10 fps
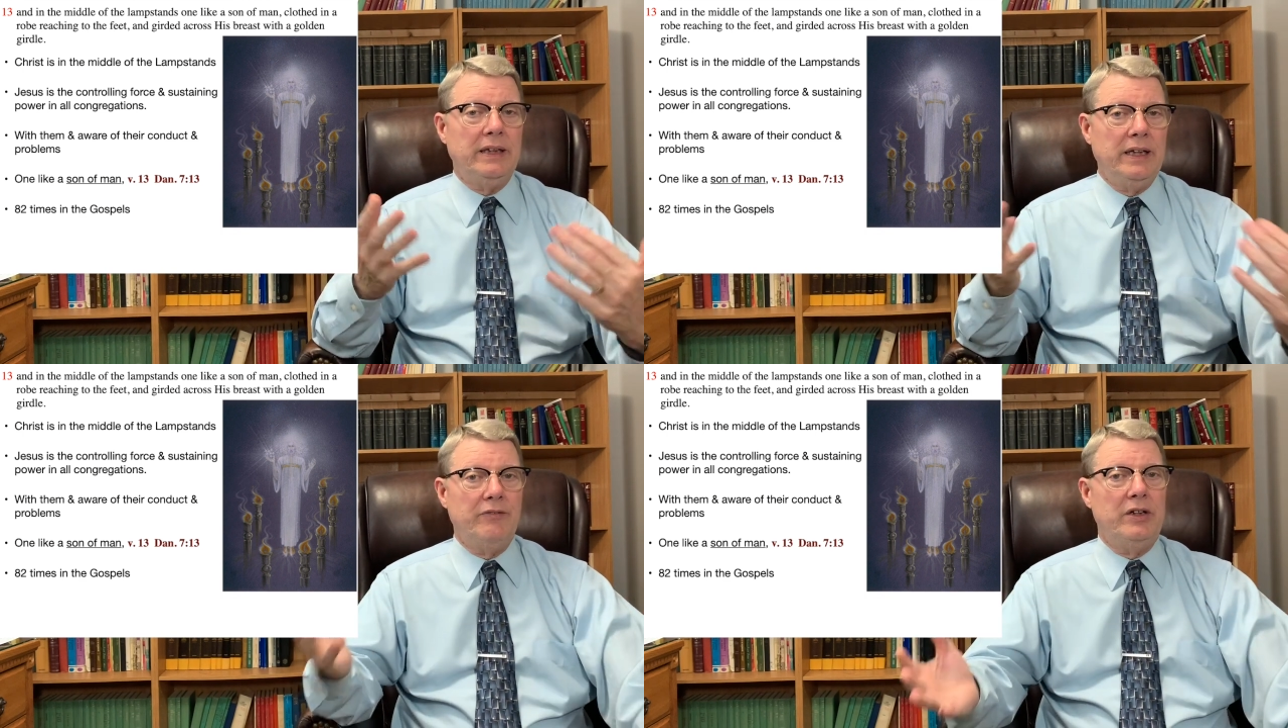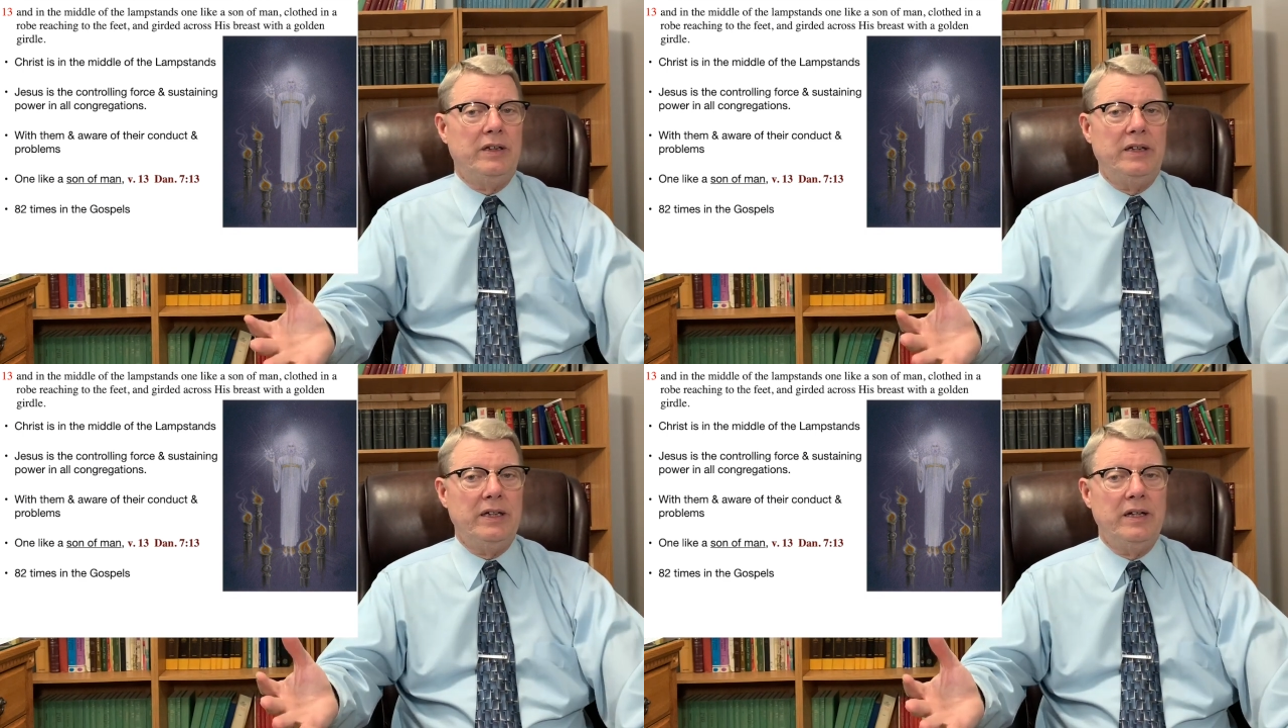even
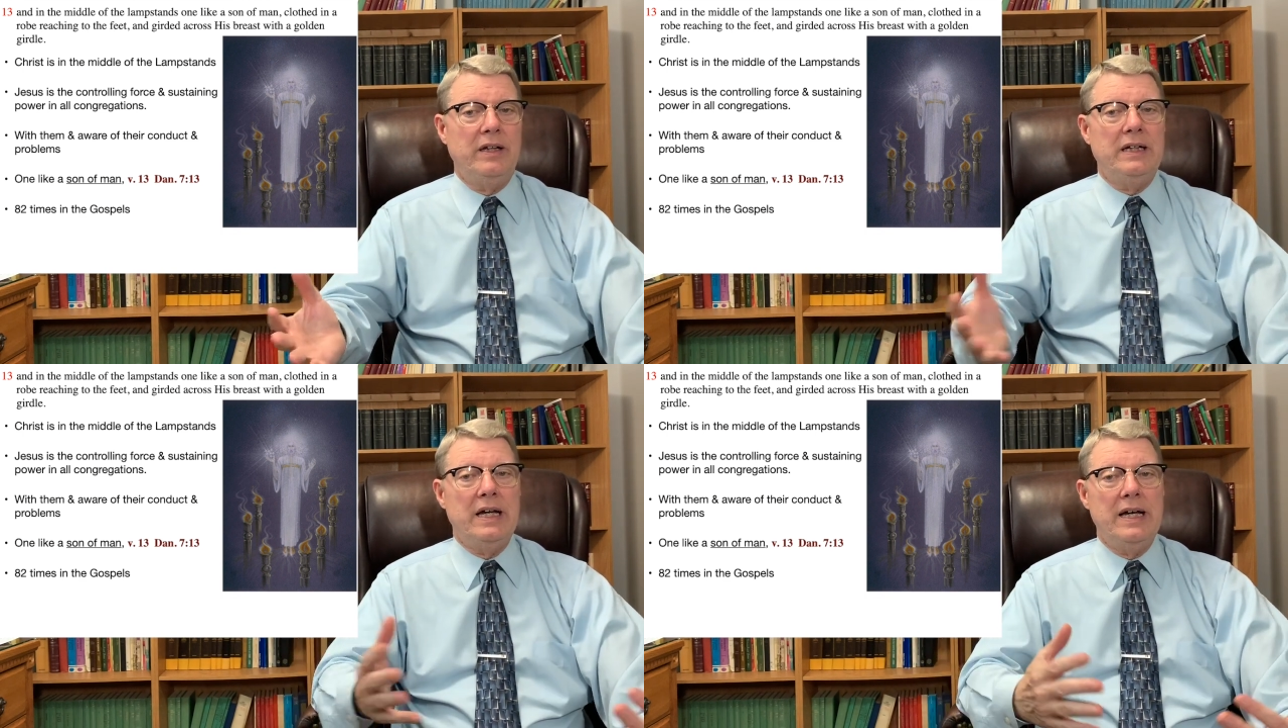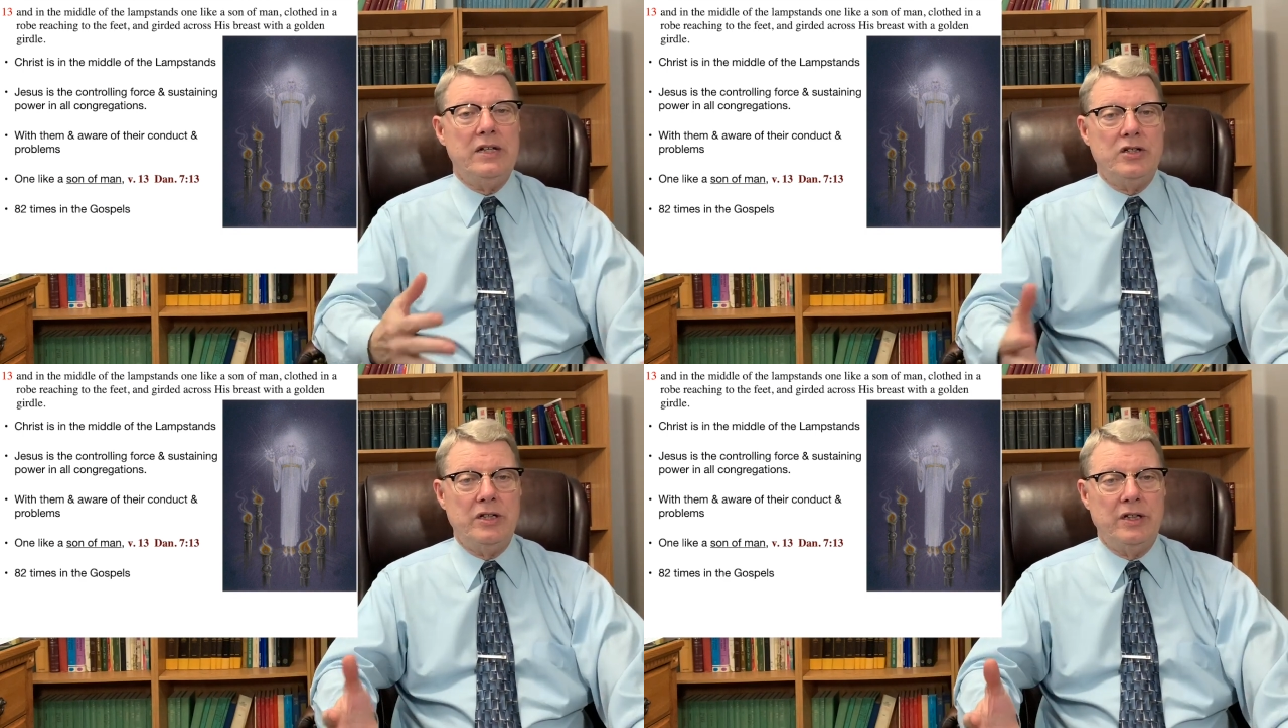to the end of the
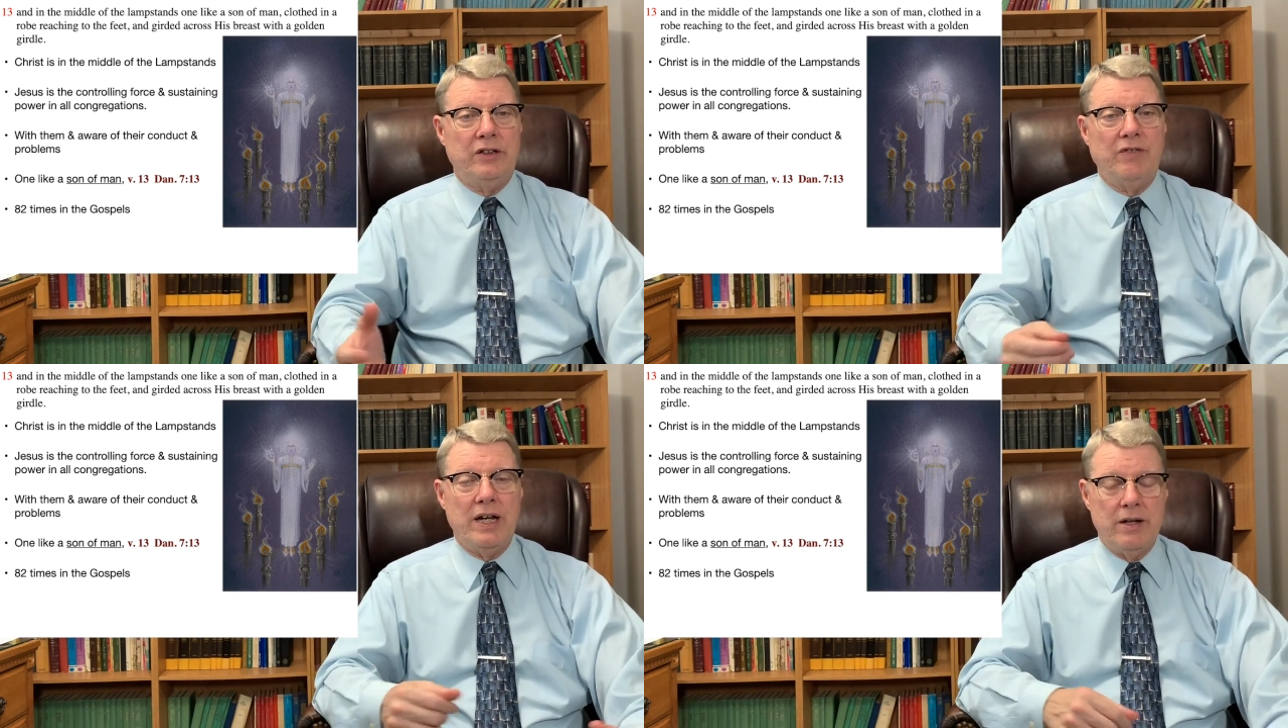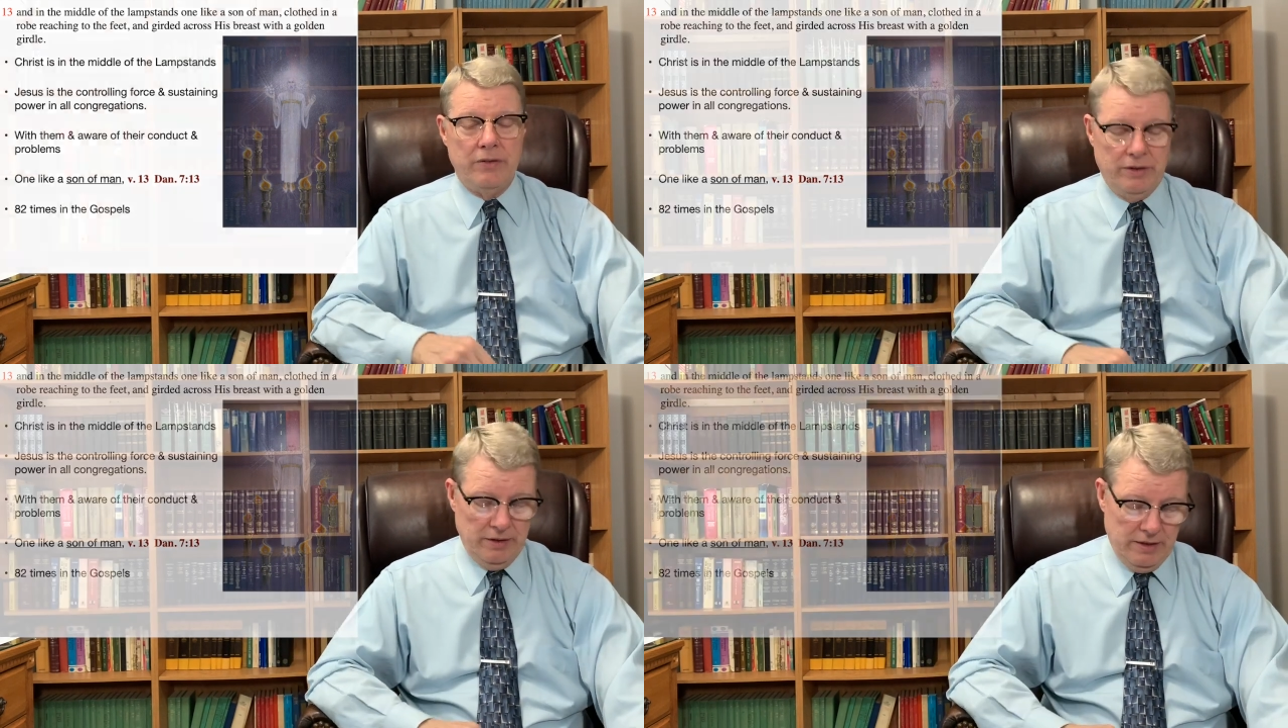age, and he's
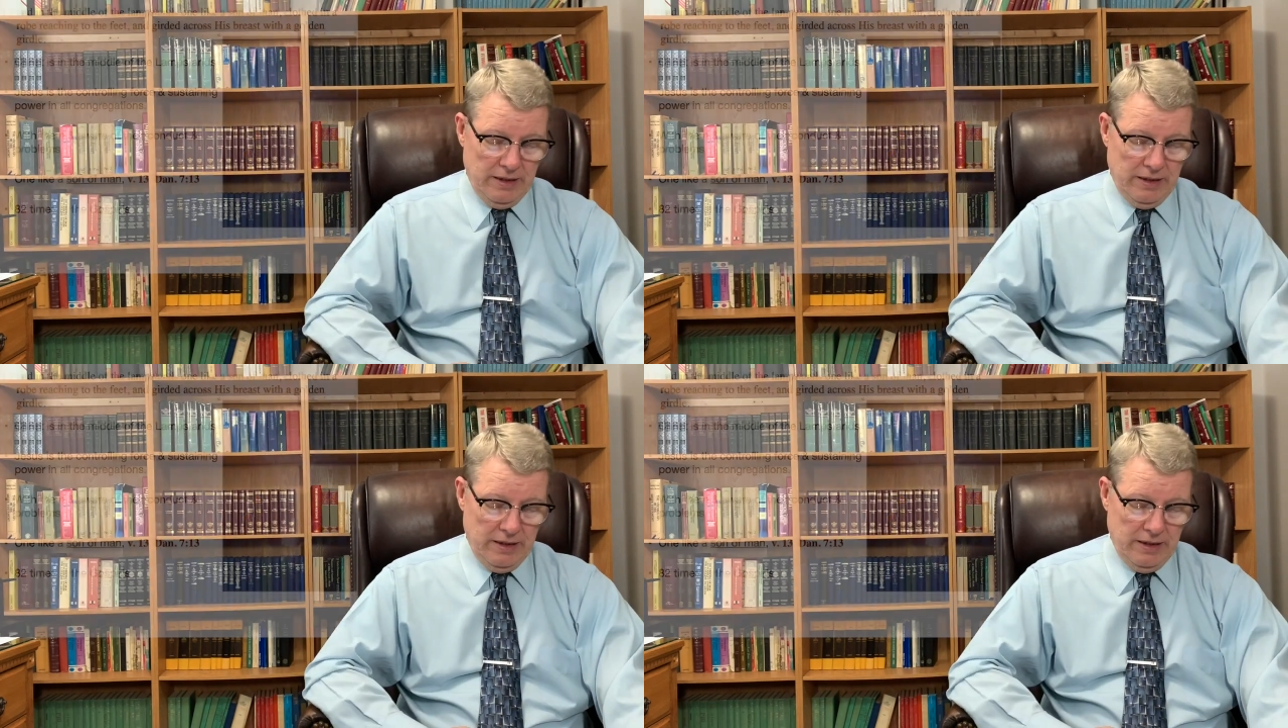found